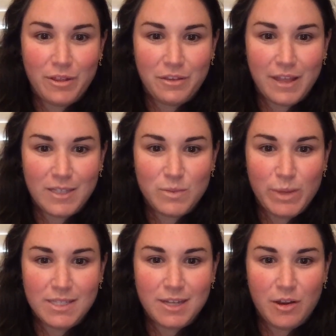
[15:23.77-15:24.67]
whether that's
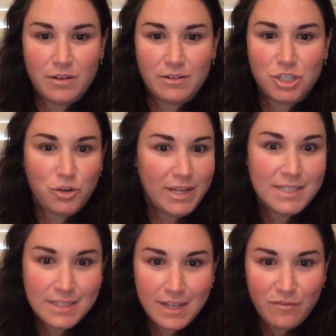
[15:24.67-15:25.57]
based on
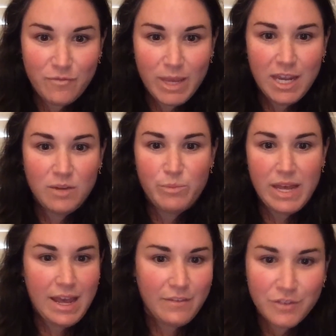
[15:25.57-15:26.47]
choices I've made,
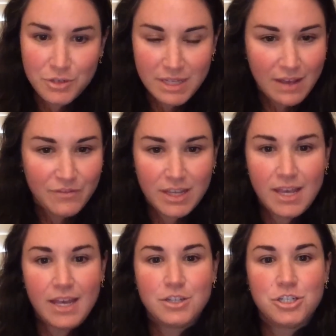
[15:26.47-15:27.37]
behaviors I've
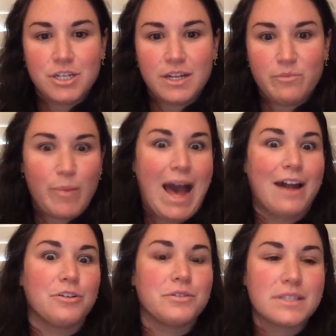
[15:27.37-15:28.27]
engaged in,
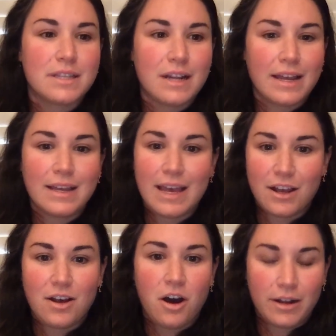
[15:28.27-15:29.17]
patterns that I get
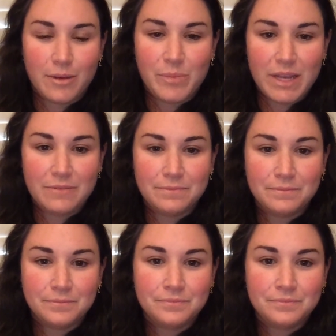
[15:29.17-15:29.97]
caught up in.